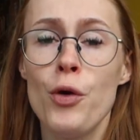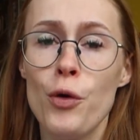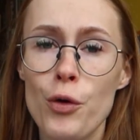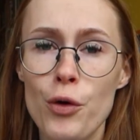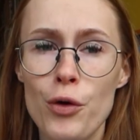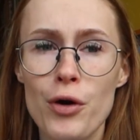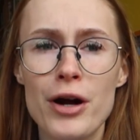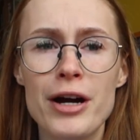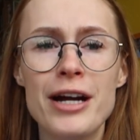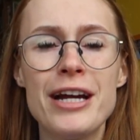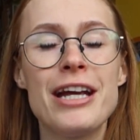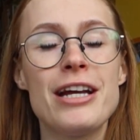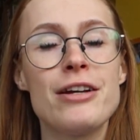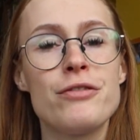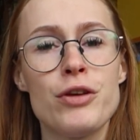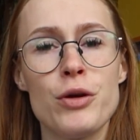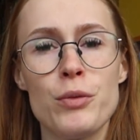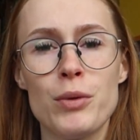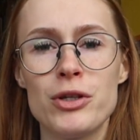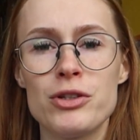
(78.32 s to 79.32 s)
or
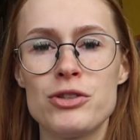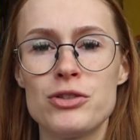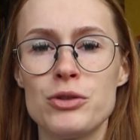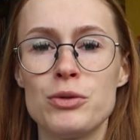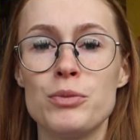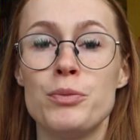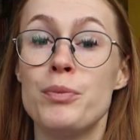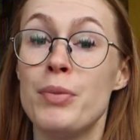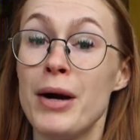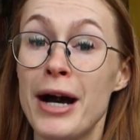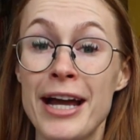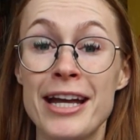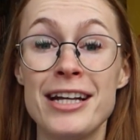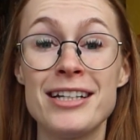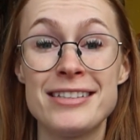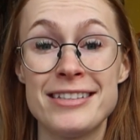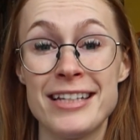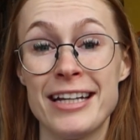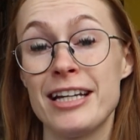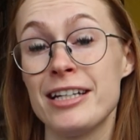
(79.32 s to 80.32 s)
if you want to buy a
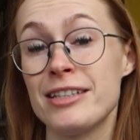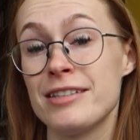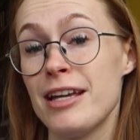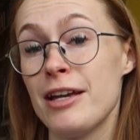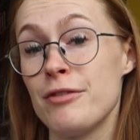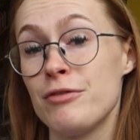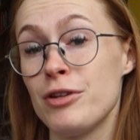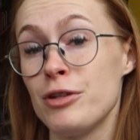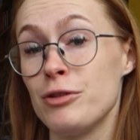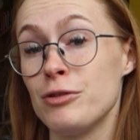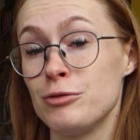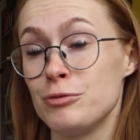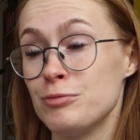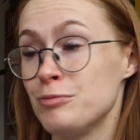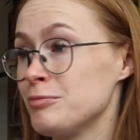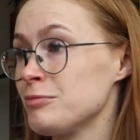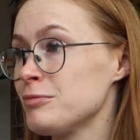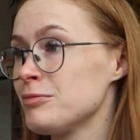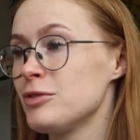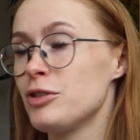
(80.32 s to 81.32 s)
ticket if you
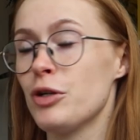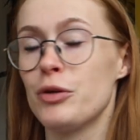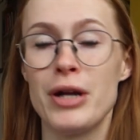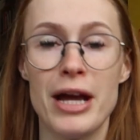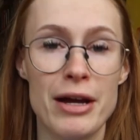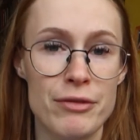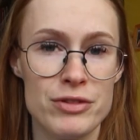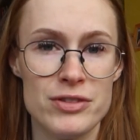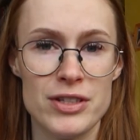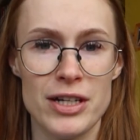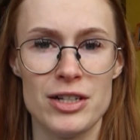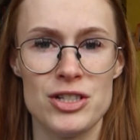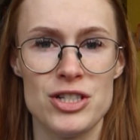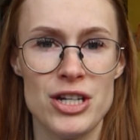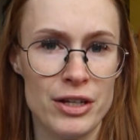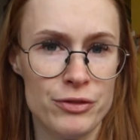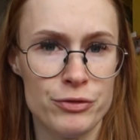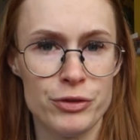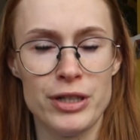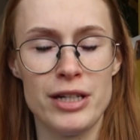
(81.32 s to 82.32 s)
don't have a ticket
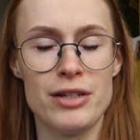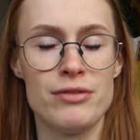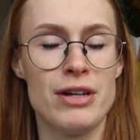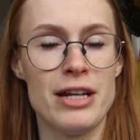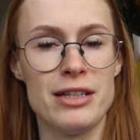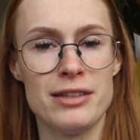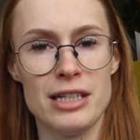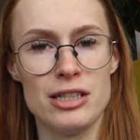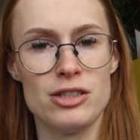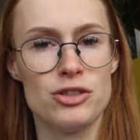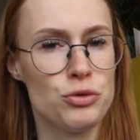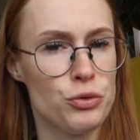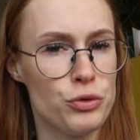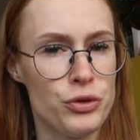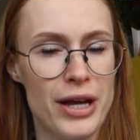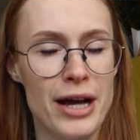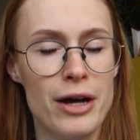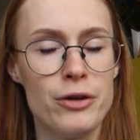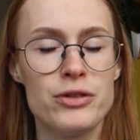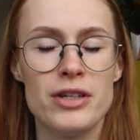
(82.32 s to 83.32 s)
yet for an event that's sold
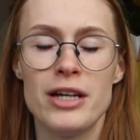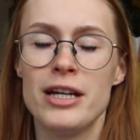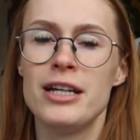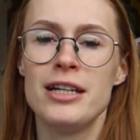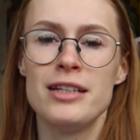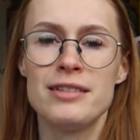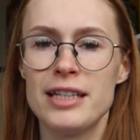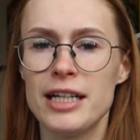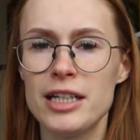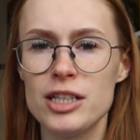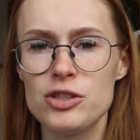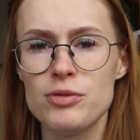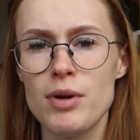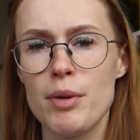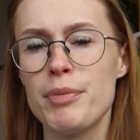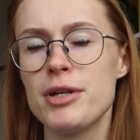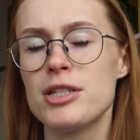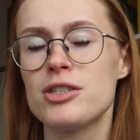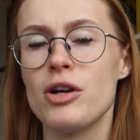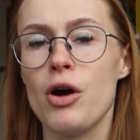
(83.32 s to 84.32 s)
out, ticket
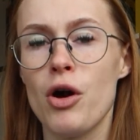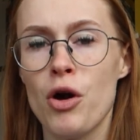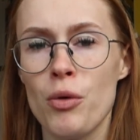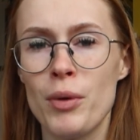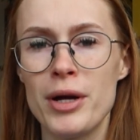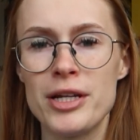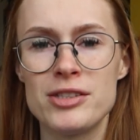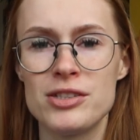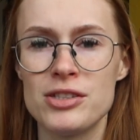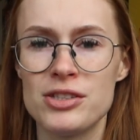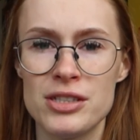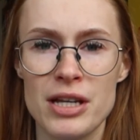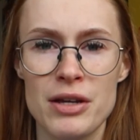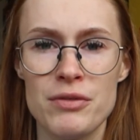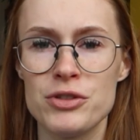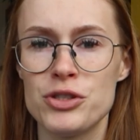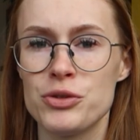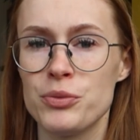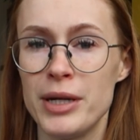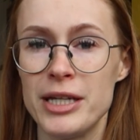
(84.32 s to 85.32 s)
swap is always the
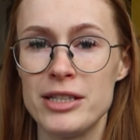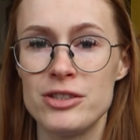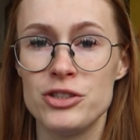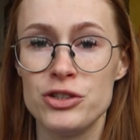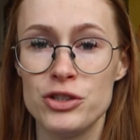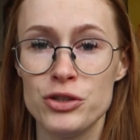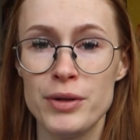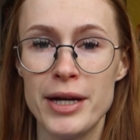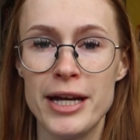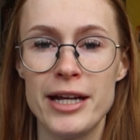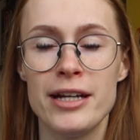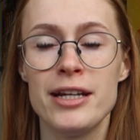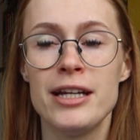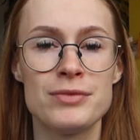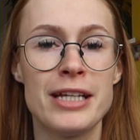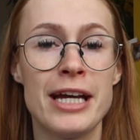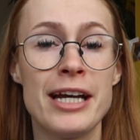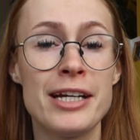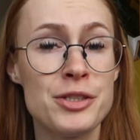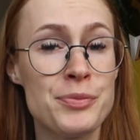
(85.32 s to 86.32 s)
safest way to do it.
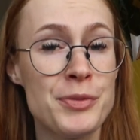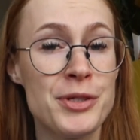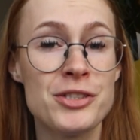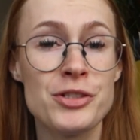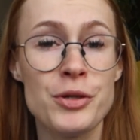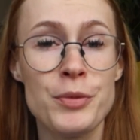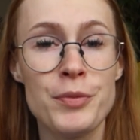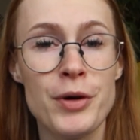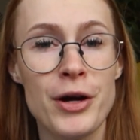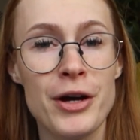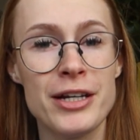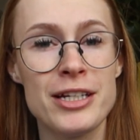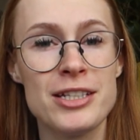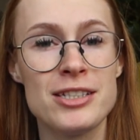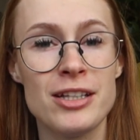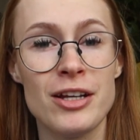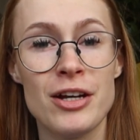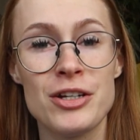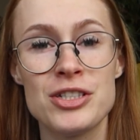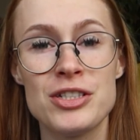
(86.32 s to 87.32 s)
There has been some parties
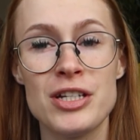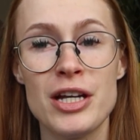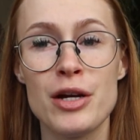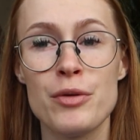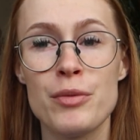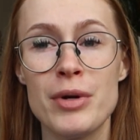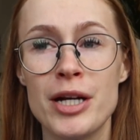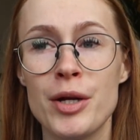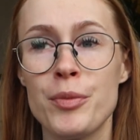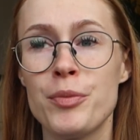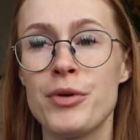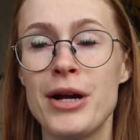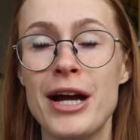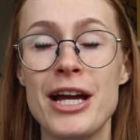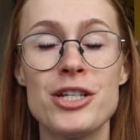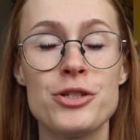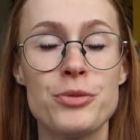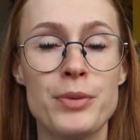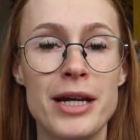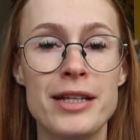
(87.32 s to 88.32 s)
last year where the
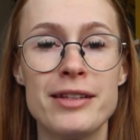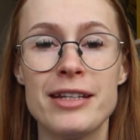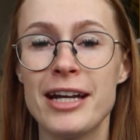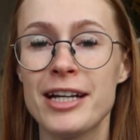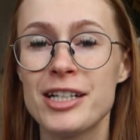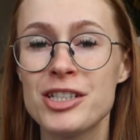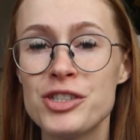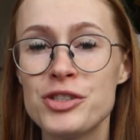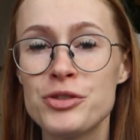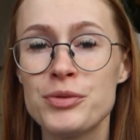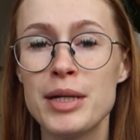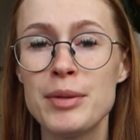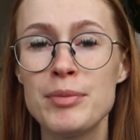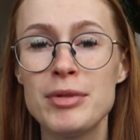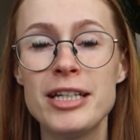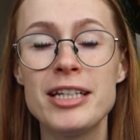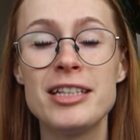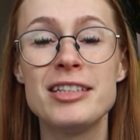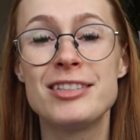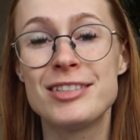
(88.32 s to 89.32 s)
price went
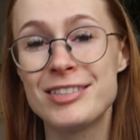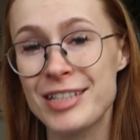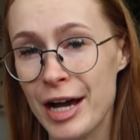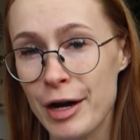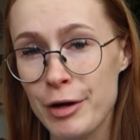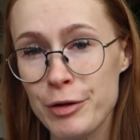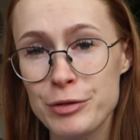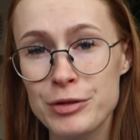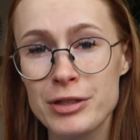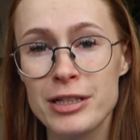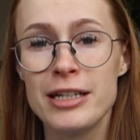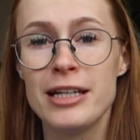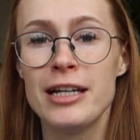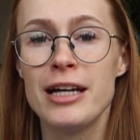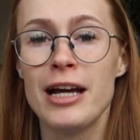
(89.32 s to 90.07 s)
extremely down